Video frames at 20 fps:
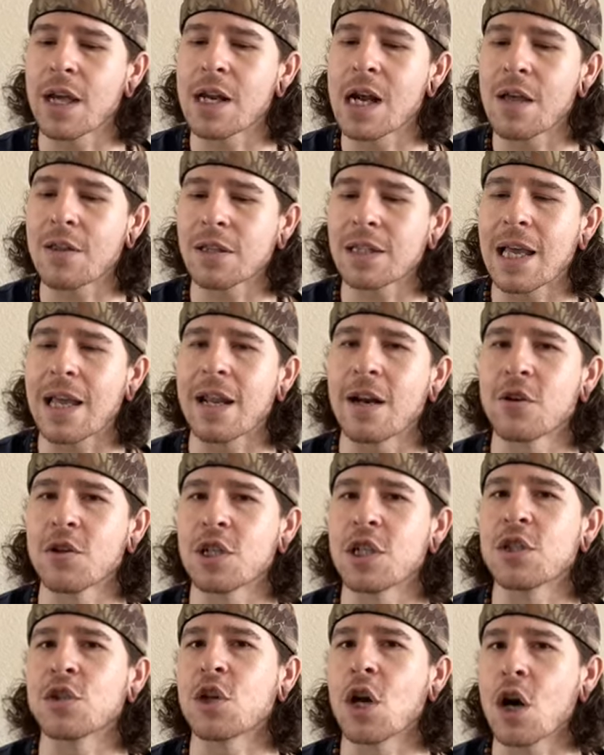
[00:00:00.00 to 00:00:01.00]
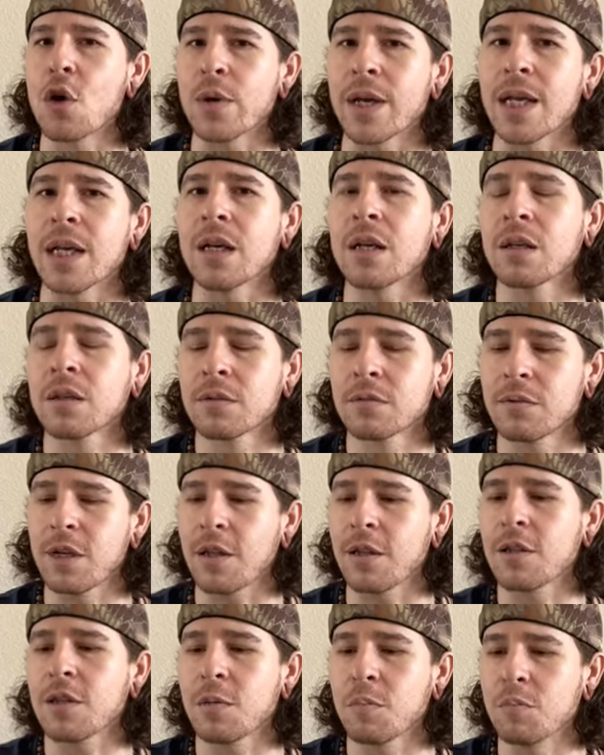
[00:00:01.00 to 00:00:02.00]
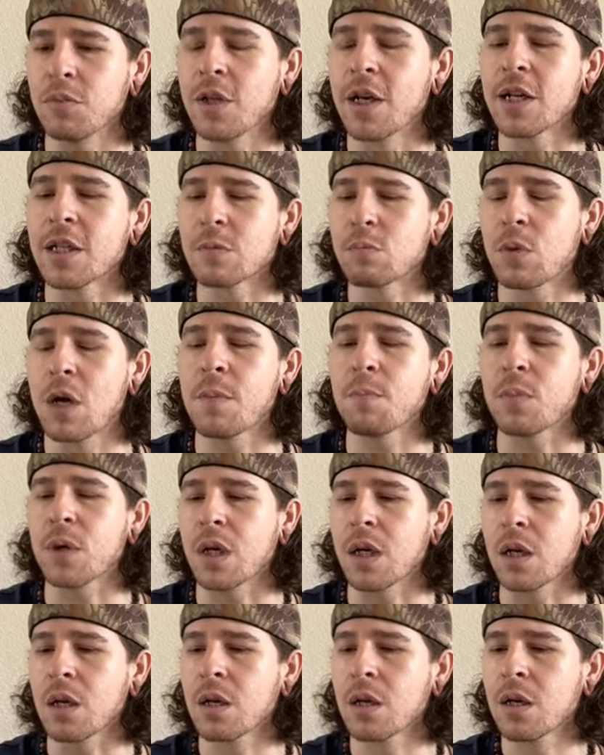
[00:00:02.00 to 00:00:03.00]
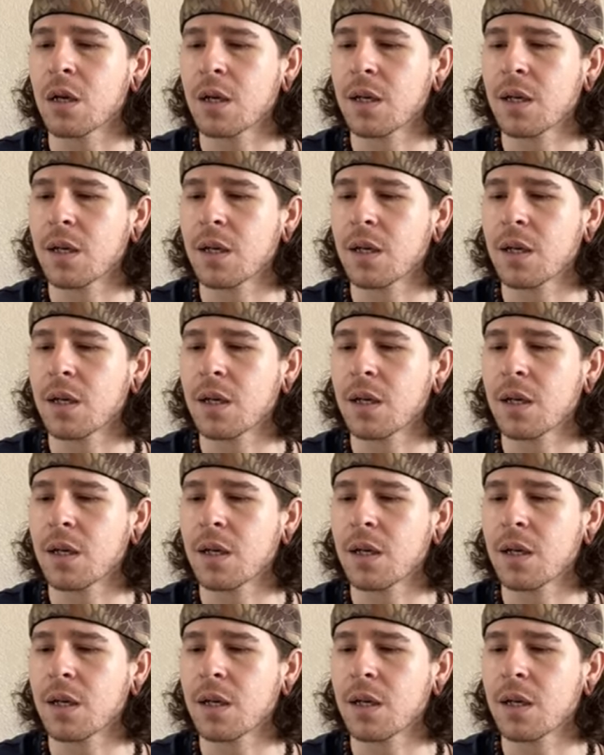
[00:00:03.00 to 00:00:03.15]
now that that energy is going, now that the blood is pumping,